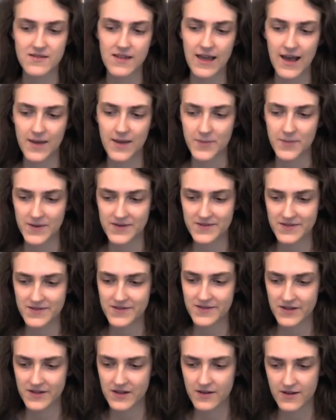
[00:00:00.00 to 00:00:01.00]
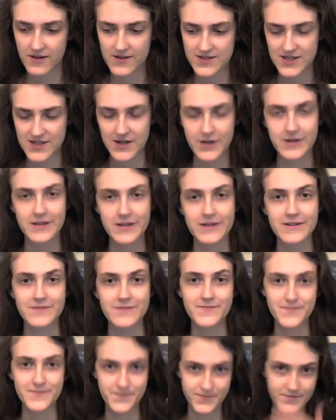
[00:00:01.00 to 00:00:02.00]
happened and got started.
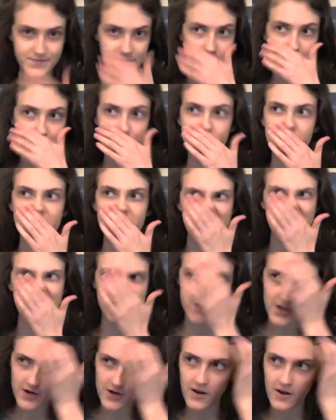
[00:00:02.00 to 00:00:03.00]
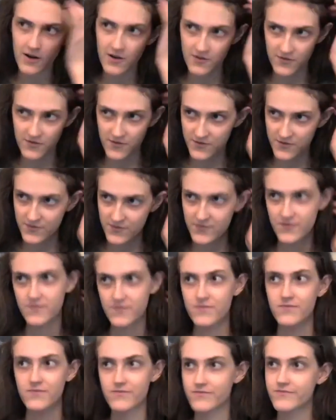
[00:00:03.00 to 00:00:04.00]
And it was really the start of
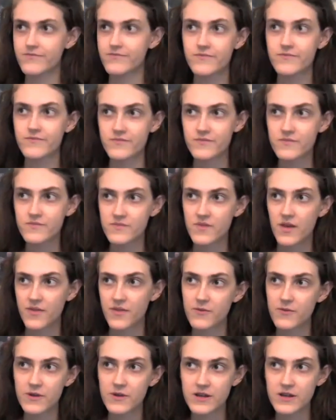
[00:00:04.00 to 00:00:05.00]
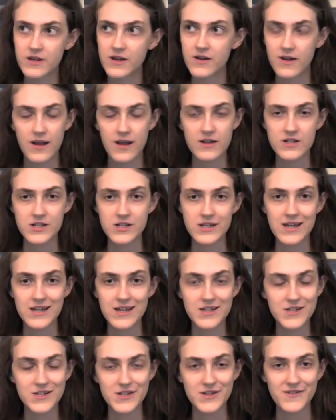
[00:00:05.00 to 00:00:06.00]
a 3-year
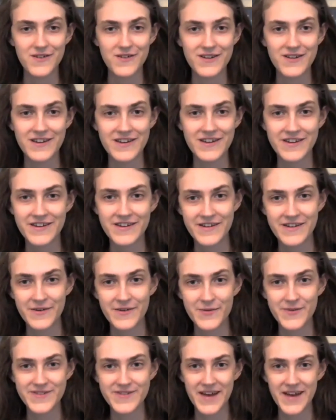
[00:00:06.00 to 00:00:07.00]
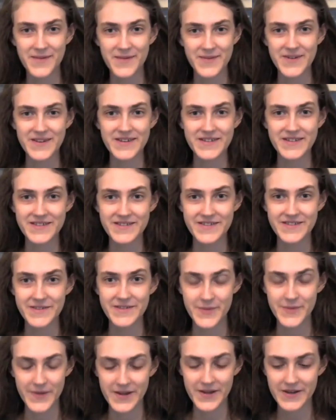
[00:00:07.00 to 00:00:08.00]
education on what's happening to
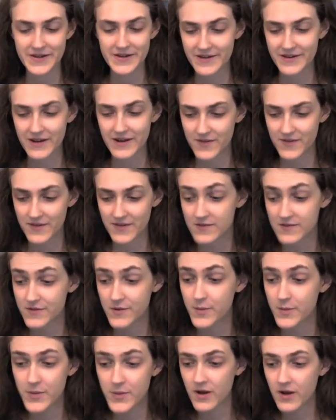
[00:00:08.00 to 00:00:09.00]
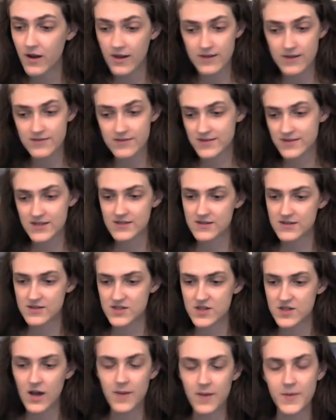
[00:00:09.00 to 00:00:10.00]
the planet and everything that's wrong. But it didn't
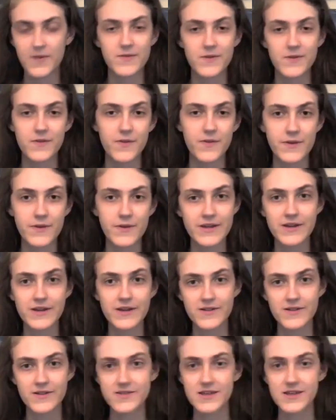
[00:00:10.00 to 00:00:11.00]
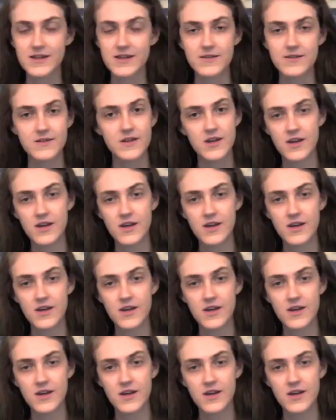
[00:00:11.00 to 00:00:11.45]
stop after 3 years. Like I